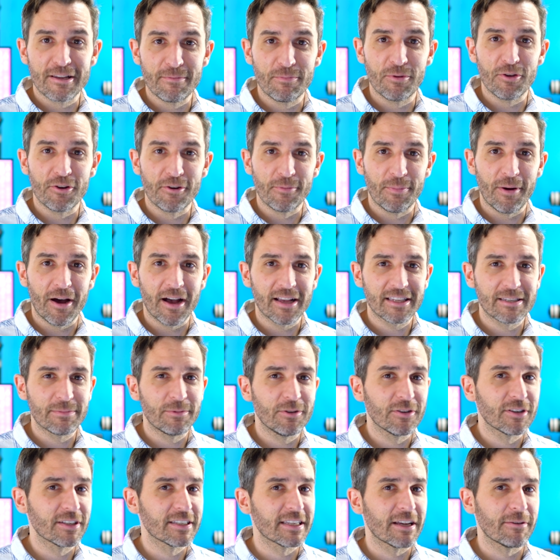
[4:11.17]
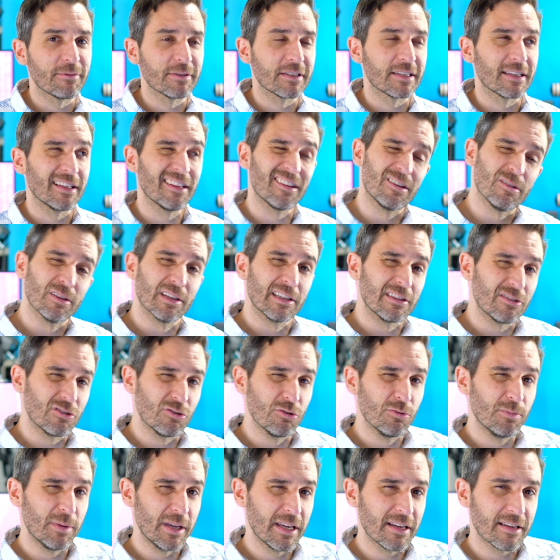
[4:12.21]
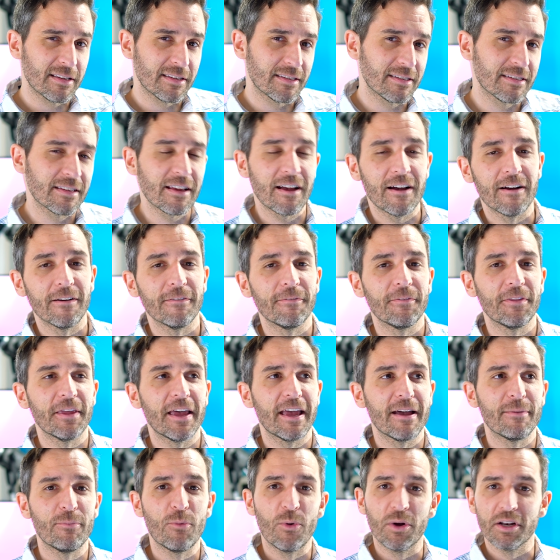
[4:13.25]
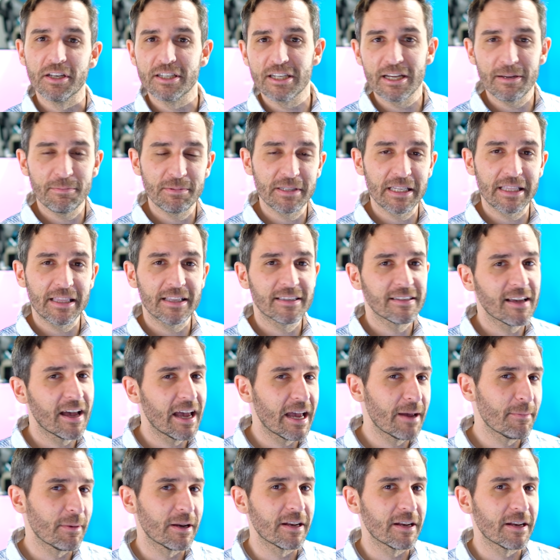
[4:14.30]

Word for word: computer possible because I was a little dubious of the M one chips at the time.